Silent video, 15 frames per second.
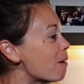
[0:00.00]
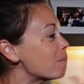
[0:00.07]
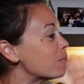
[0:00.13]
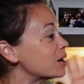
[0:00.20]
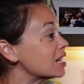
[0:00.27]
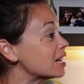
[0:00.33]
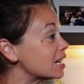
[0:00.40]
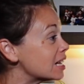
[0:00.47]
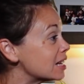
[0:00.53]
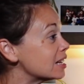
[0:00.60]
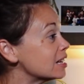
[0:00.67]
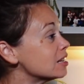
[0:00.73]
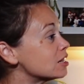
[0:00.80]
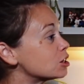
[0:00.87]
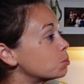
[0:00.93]
um, but it, it
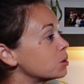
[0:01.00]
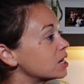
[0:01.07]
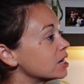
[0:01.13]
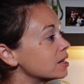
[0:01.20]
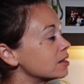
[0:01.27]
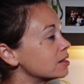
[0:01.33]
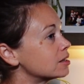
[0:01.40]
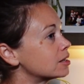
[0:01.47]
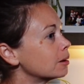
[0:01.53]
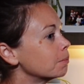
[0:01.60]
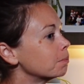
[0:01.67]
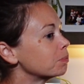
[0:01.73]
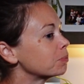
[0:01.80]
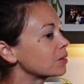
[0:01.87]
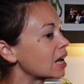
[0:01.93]
is because
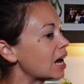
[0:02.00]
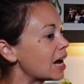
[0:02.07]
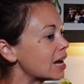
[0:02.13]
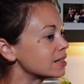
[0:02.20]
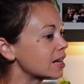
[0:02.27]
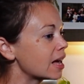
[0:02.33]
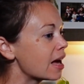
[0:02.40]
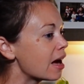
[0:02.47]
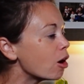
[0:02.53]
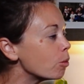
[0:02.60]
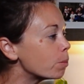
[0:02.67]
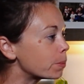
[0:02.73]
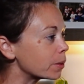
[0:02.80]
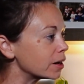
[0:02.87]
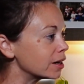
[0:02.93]
as a
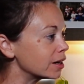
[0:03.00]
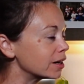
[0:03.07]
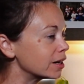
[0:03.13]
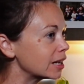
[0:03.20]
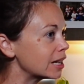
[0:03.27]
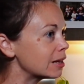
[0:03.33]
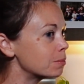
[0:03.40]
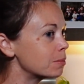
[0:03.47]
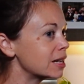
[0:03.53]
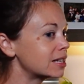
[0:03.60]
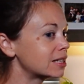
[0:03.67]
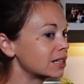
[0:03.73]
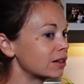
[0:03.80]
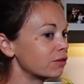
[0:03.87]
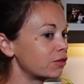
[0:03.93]
helper, it
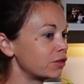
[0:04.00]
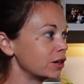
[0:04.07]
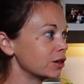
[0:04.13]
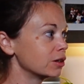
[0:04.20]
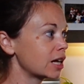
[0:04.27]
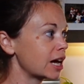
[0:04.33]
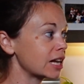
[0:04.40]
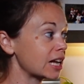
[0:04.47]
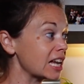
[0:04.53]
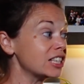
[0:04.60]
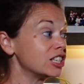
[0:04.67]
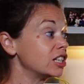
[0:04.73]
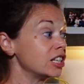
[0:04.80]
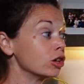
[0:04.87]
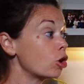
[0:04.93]
makes it feel like
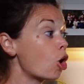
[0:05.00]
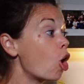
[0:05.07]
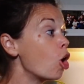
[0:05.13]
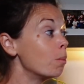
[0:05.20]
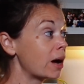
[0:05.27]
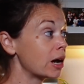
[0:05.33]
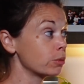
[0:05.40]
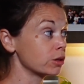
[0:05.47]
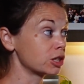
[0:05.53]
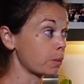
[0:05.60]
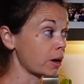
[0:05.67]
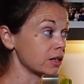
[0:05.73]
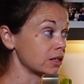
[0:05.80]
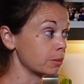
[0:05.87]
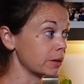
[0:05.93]
it's still all my
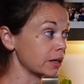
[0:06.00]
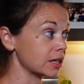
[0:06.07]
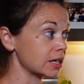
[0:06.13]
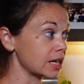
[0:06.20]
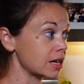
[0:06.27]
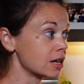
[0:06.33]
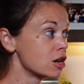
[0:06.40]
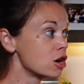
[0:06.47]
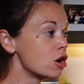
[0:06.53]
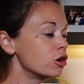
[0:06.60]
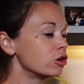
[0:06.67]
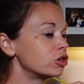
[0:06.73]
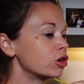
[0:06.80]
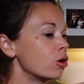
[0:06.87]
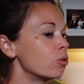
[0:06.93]
responsibility.
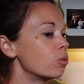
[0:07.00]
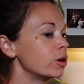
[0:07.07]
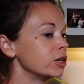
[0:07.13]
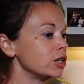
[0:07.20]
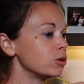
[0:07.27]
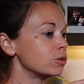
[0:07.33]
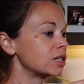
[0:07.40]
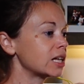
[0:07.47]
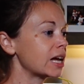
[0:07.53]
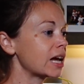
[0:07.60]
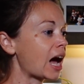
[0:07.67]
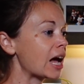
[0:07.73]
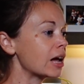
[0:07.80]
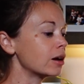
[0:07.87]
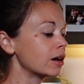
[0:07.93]
Yeah. So when you
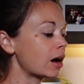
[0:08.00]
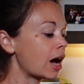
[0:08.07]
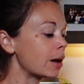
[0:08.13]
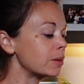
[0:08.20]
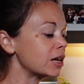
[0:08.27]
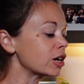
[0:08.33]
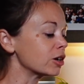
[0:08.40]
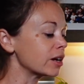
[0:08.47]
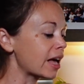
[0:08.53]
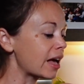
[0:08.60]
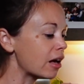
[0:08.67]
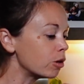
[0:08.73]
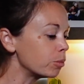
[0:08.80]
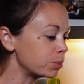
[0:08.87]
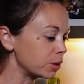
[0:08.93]
say I, I'm here to
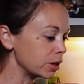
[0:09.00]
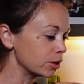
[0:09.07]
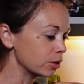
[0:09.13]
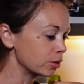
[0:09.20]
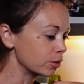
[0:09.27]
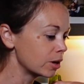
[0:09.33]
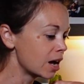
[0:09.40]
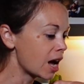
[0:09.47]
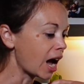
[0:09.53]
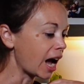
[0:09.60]
help you,